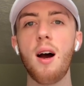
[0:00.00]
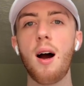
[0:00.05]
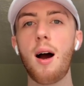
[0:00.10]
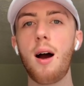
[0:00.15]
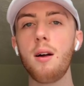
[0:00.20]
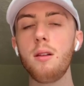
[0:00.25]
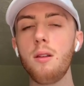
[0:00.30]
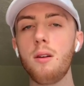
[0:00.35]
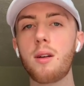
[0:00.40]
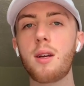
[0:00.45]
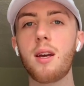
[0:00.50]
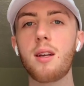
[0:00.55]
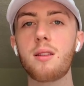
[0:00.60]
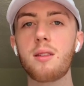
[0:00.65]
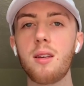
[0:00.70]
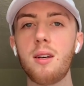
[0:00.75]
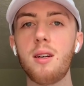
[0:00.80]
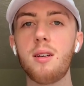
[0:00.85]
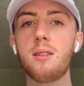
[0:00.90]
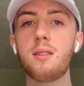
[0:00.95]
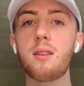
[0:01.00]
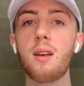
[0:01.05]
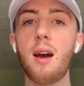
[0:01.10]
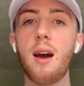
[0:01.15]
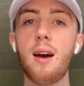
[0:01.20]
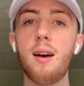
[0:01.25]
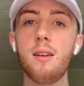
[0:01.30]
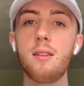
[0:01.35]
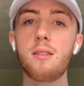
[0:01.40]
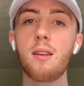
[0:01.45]
I look at this
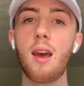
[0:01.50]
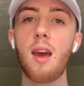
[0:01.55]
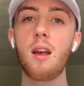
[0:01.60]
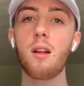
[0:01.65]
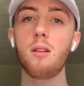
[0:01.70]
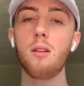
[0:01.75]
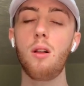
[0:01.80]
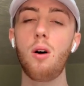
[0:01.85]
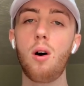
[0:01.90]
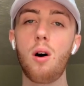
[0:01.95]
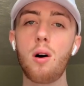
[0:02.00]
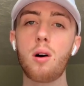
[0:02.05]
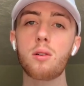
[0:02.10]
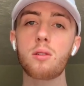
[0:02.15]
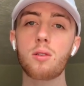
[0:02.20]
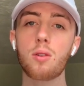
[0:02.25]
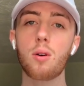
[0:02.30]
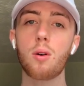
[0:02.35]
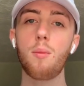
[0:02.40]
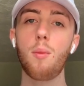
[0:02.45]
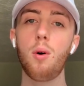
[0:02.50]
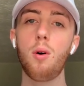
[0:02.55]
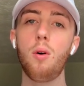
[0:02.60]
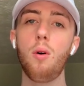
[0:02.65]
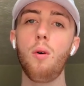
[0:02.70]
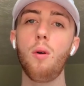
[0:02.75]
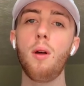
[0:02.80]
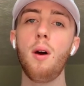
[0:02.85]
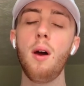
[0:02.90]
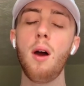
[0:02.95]
as a long-term
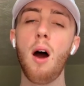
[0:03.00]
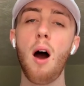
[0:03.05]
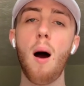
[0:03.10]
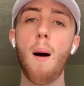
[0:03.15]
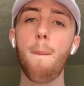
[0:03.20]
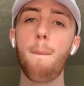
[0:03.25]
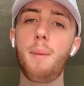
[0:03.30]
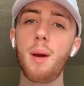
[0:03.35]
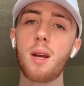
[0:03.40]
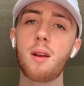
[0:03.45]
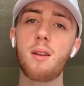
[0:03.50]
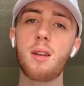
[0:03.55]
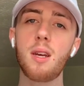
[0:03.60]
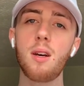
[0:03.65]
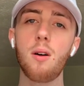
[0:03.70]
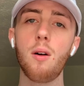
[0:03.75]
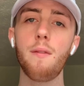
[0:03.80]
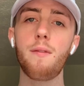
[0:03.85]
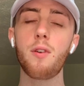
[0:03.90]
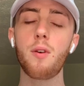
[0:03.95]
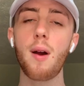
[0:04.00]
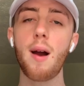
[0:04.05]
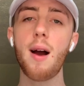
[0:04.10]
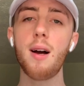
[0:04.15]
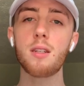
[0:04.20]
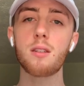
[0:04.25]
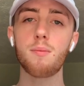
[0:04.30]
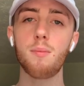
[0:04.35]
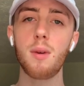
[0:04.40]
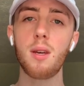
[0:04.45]
hold, a big deal if you
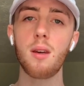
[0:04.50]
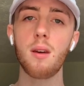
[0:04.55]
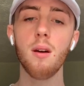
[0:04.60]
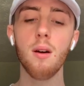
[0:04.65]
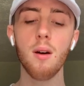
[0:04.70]
ask me.